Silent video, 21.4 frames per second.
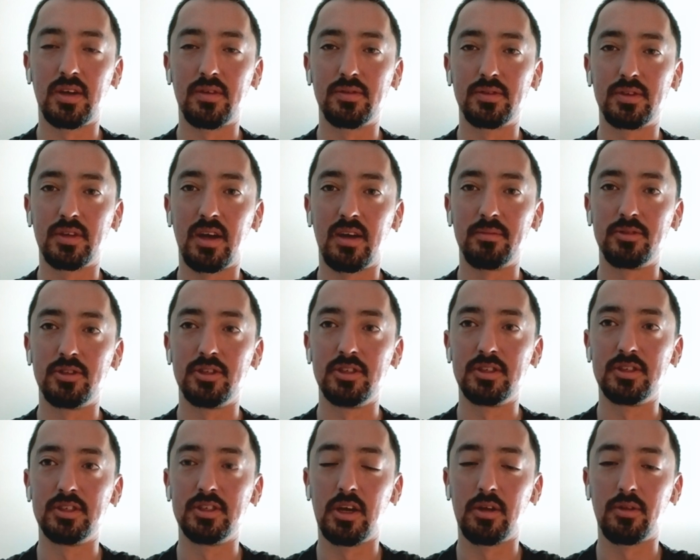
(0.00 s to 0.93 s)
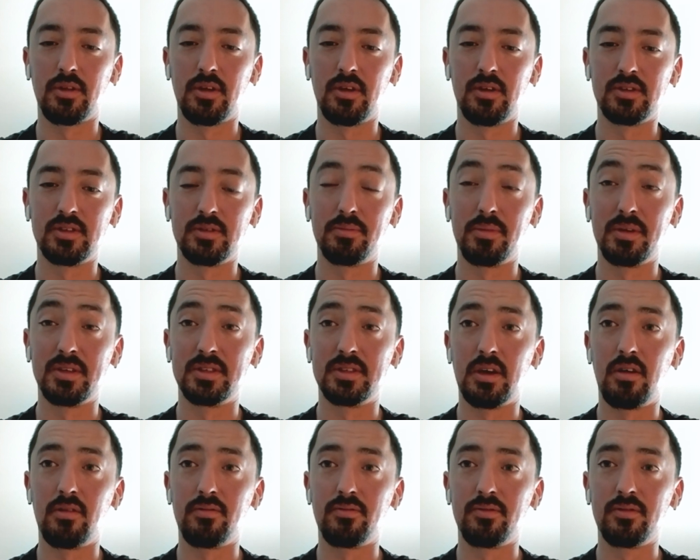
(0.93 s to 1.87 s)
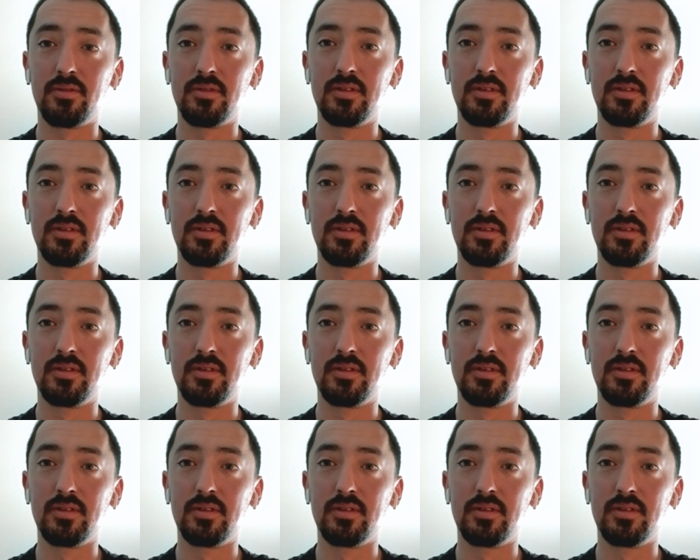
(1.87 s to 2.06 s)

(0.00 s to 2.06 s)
toughest competition out there? It's myself.